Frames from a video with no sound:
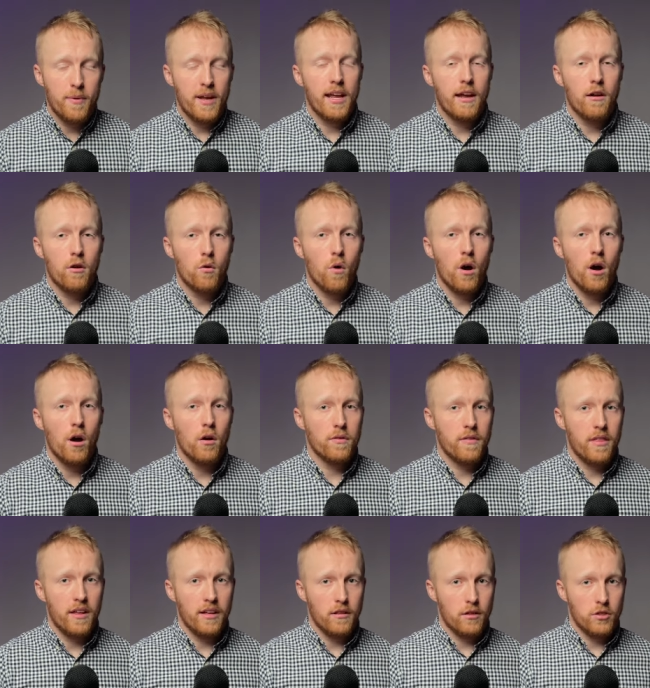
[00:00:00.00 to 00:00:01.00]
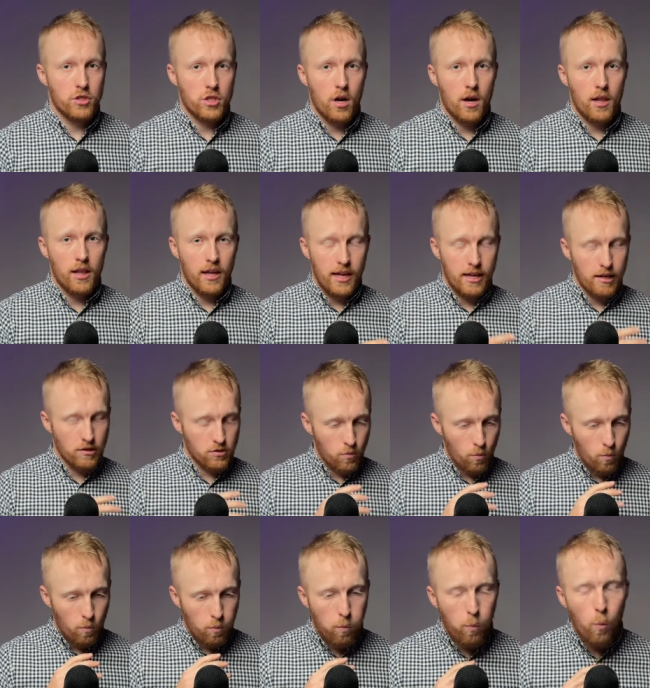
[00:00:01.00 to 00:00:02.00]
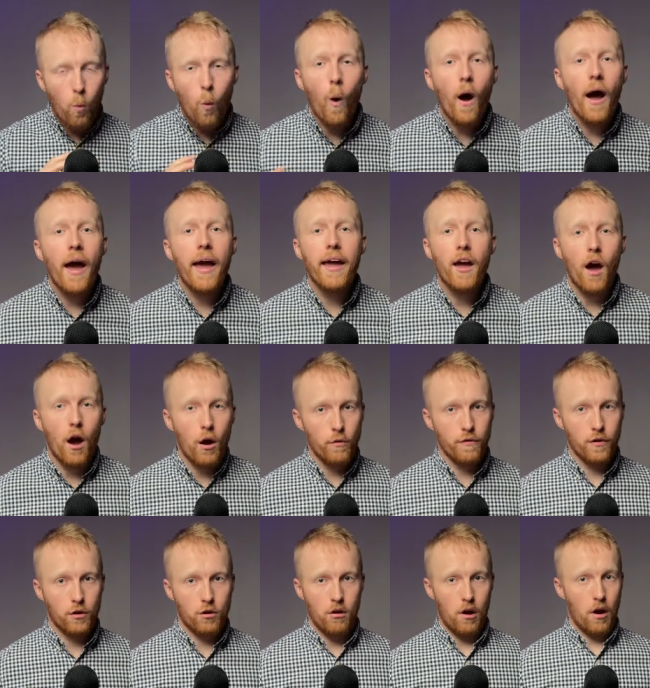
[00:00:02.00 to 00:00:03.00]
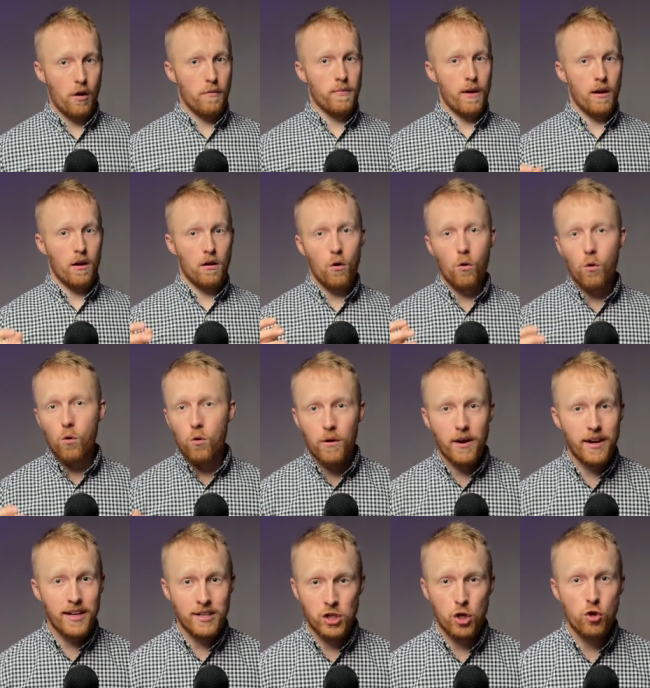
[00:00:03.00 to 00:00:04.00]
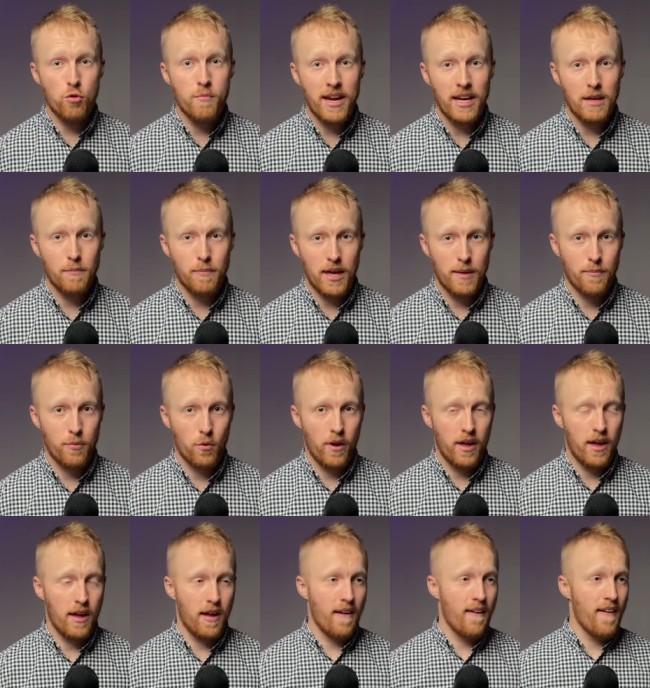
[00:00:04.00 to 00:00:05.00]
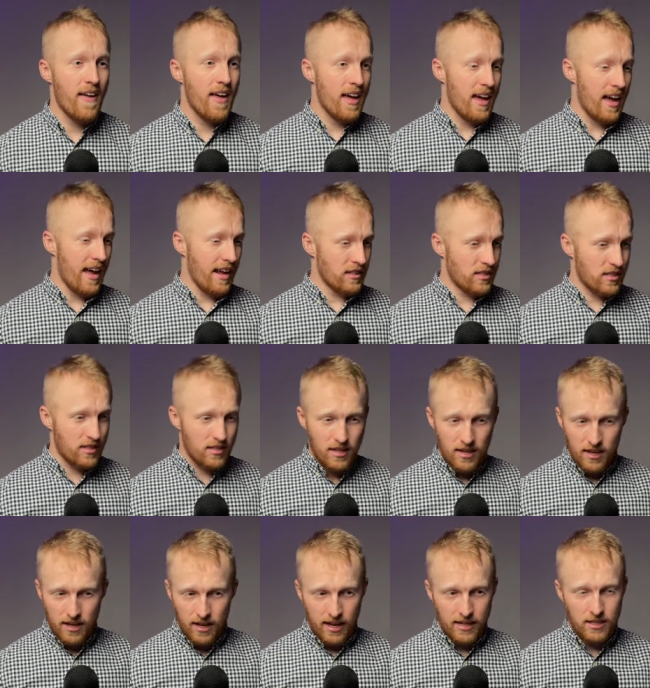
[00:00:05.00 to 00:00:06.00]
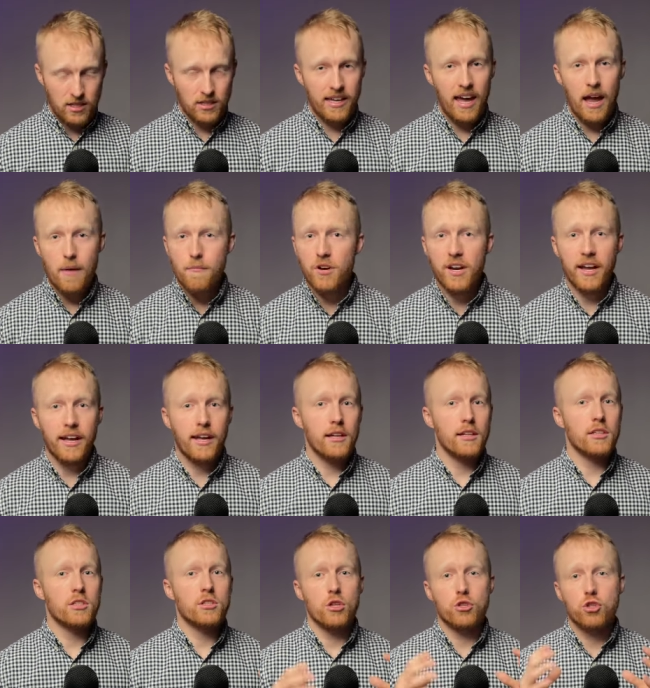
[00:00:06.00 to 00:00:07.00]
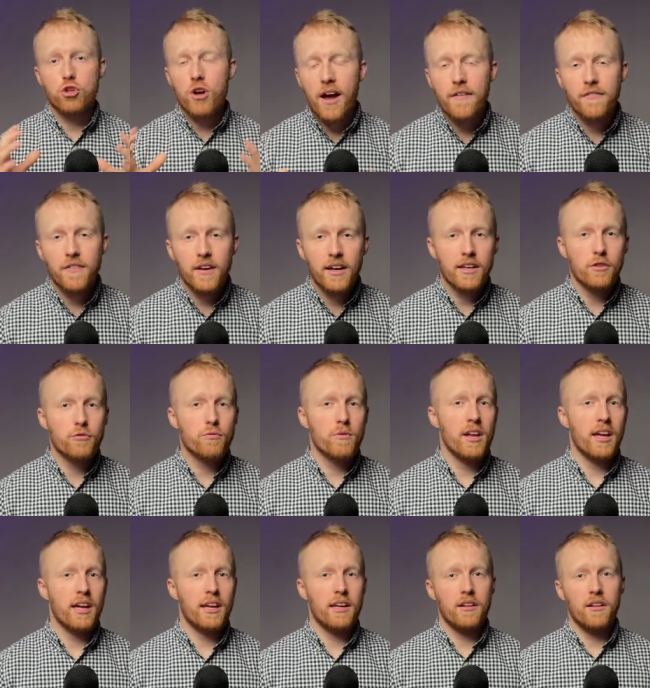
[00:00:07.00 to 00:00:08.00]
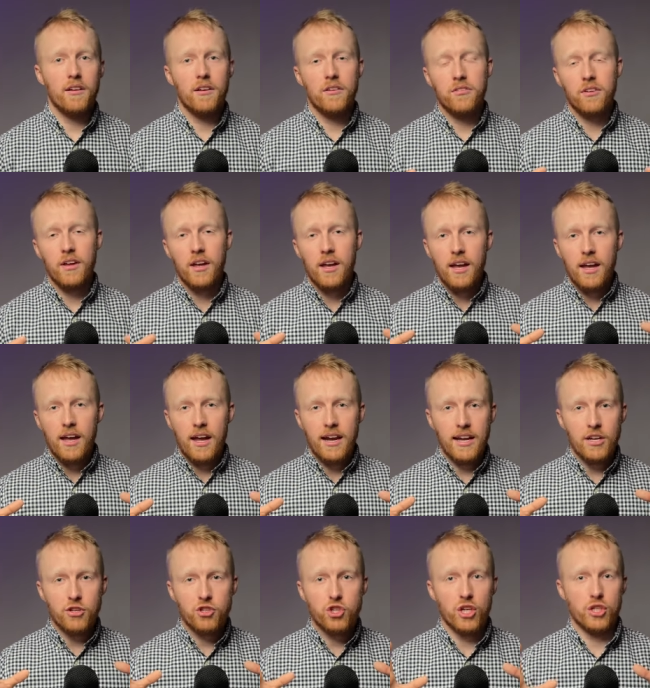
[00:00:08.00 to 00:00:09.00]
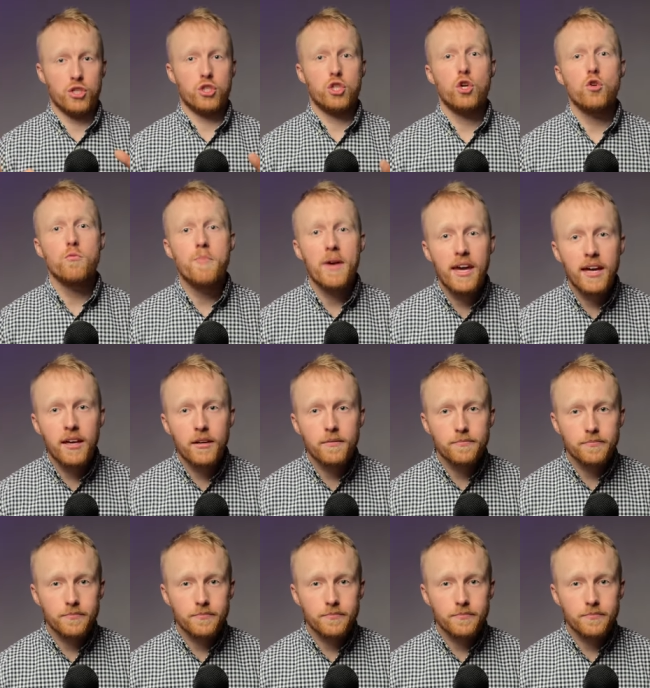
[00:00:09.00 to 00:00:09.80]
here a while think that Tyler is way overgrown. There are already too many people here. It's it's getting ridiculous. The traffic is ridiculous, and it's just too big.